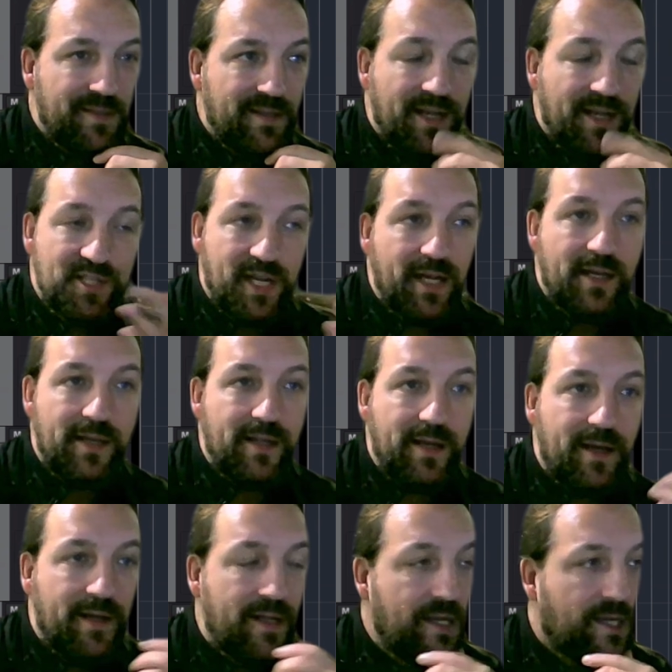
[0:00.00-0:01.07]
Exactly,
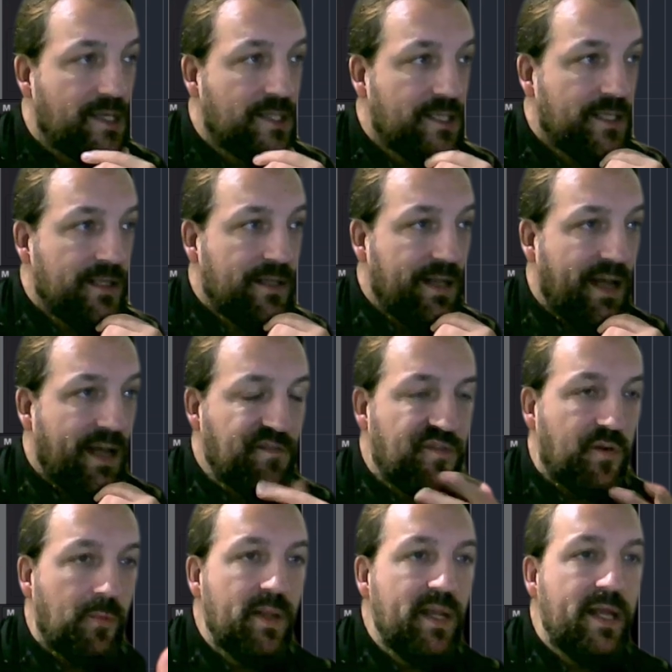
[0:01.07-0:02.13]
yeah. And
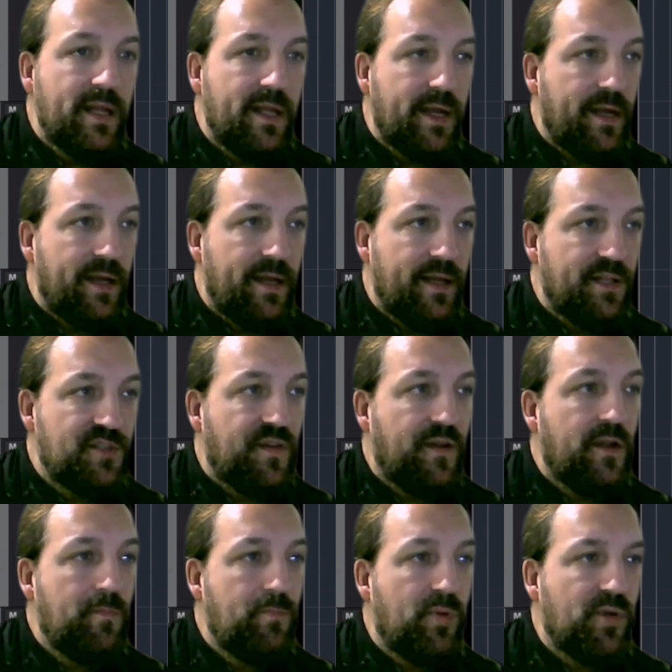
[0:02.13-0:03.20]
for me, it's
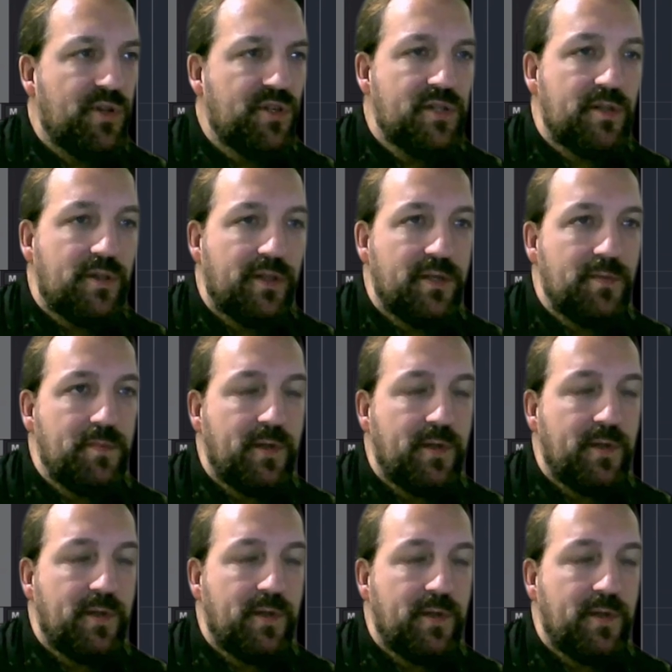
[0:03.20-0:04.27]
very personal, this,
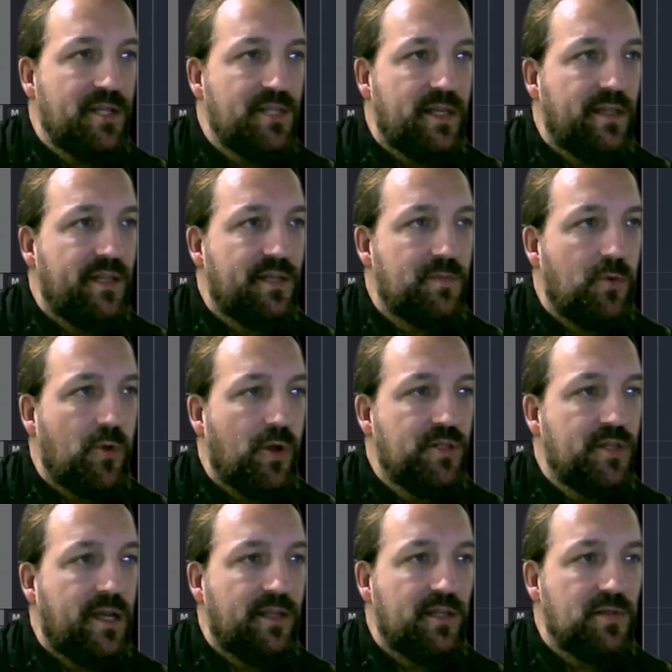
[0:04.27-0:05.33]
because what I said, this
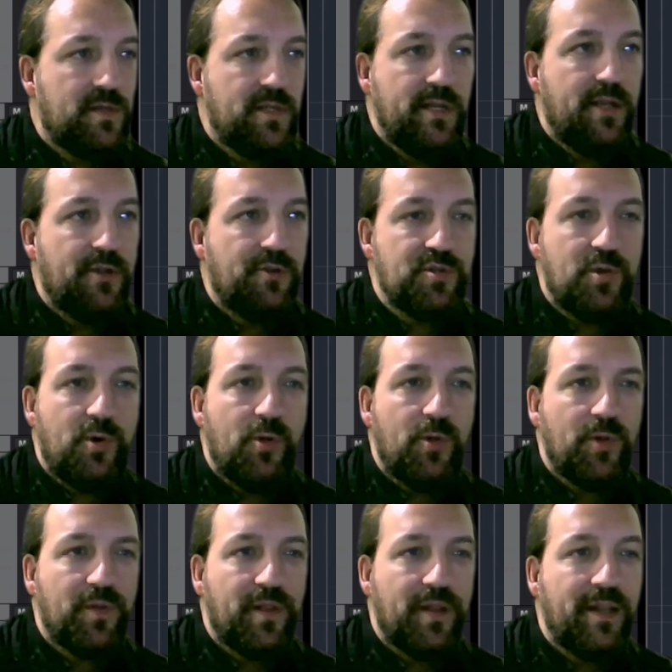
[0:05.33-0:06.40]
project is years
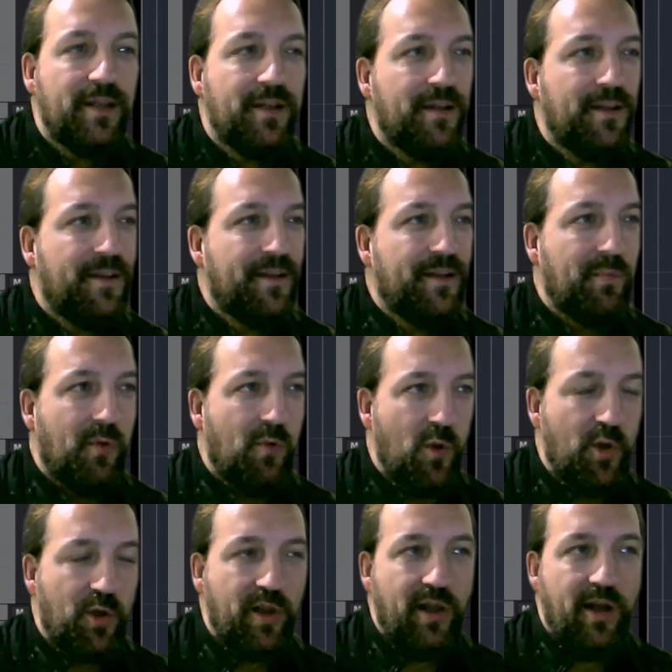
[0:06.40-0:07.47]
old, and been
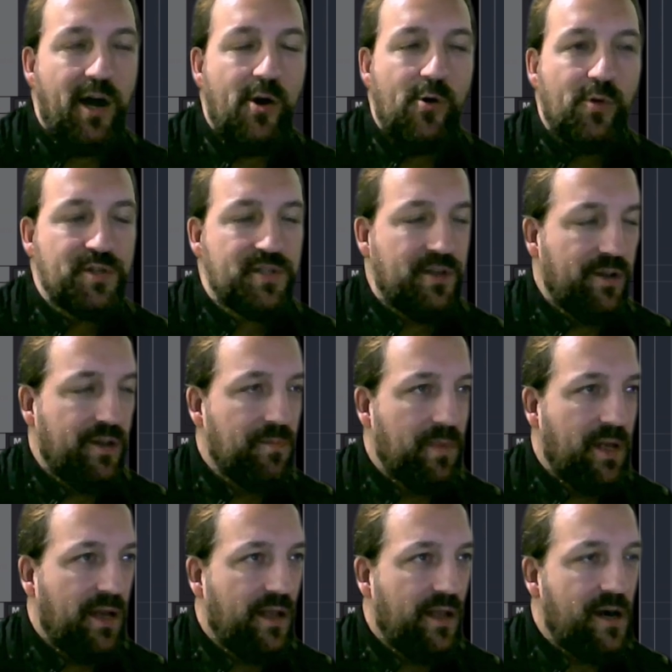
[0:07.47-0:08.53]
working hours on it,
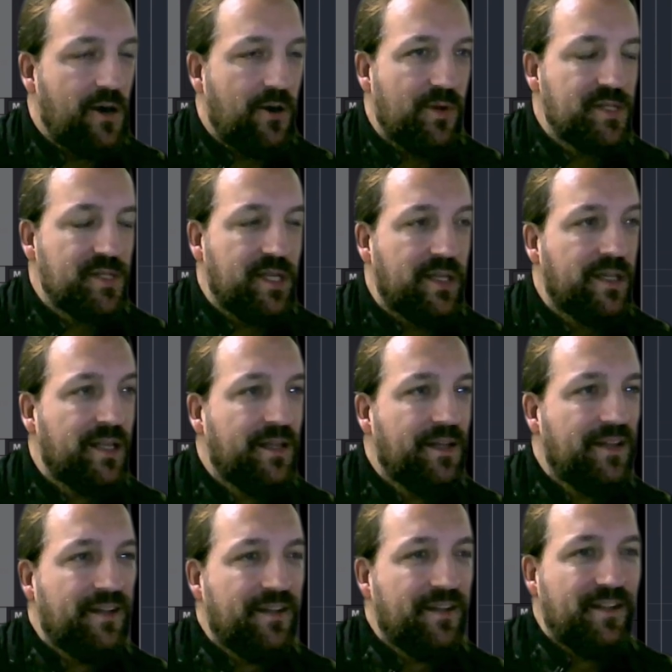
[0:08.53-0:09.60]
many hours, and
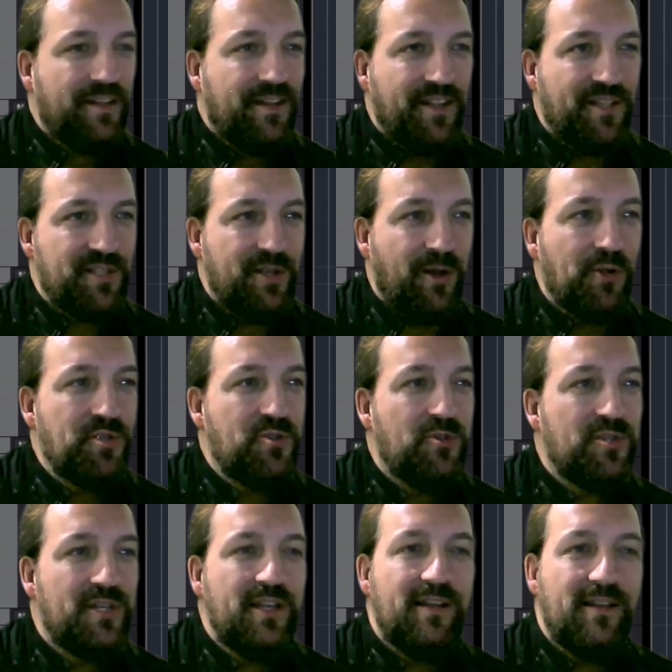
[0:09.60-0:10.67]
it starts
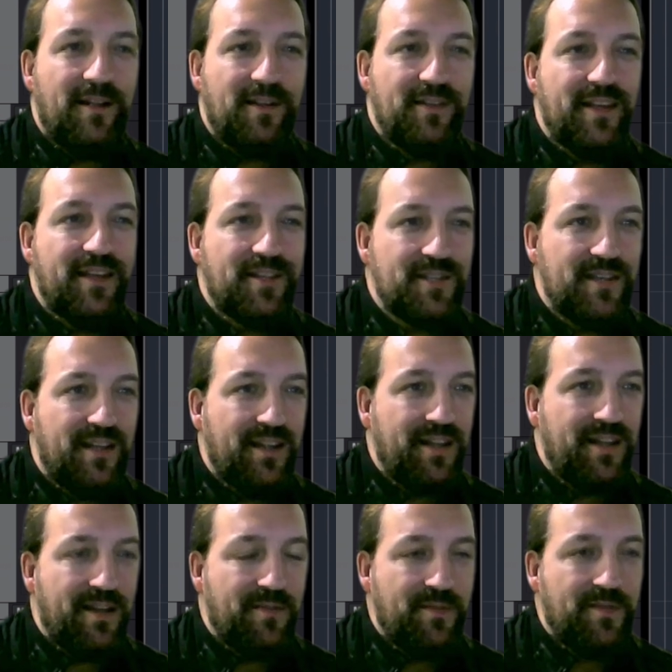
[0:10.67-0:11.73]
usually like this.
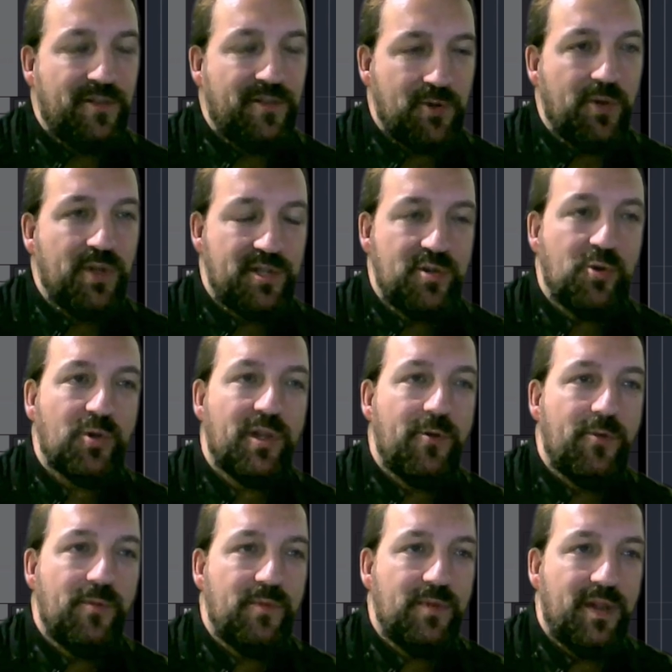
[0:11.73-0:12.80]
Like, so it's
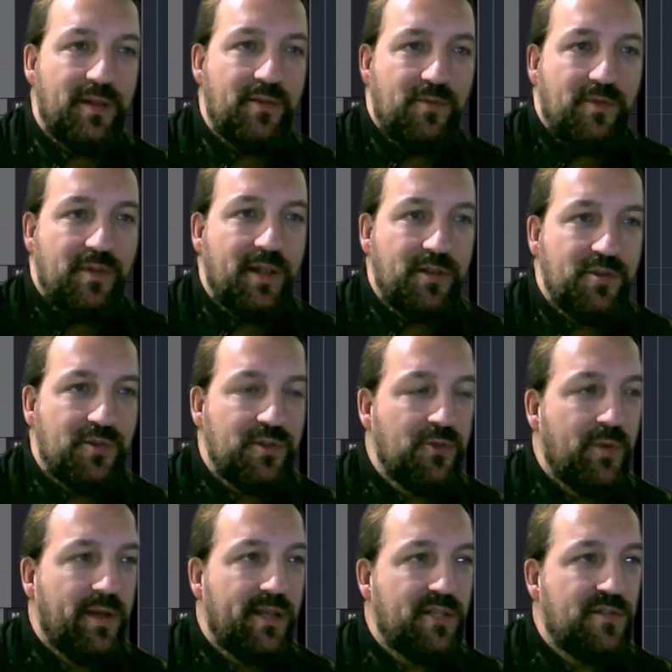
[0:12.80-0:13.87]
cool that you're
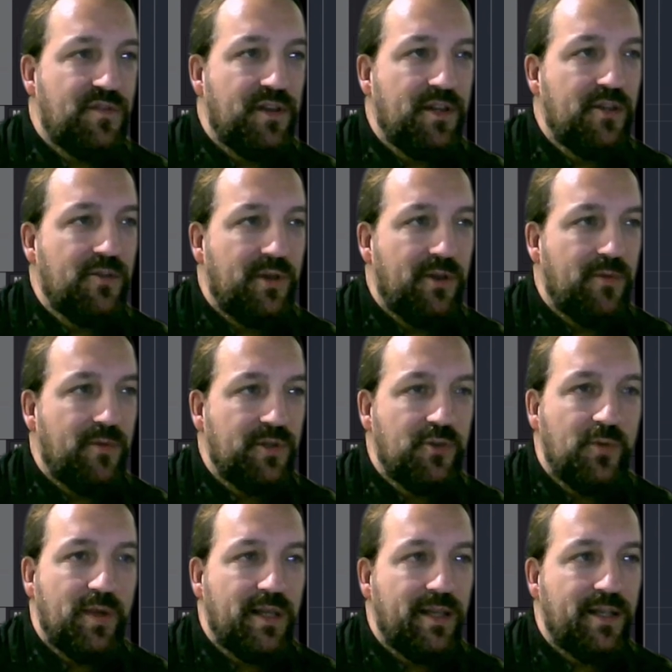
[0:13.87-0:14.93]
doing this video, that we're
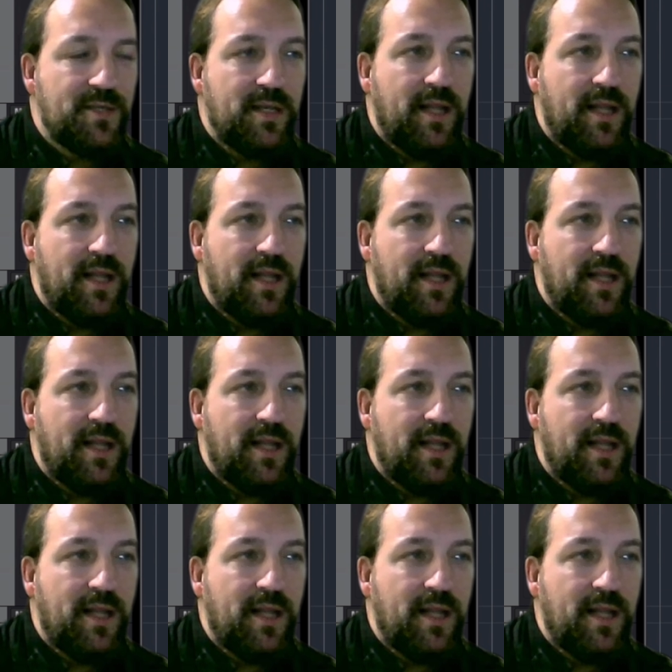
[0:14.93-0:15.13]
doing this.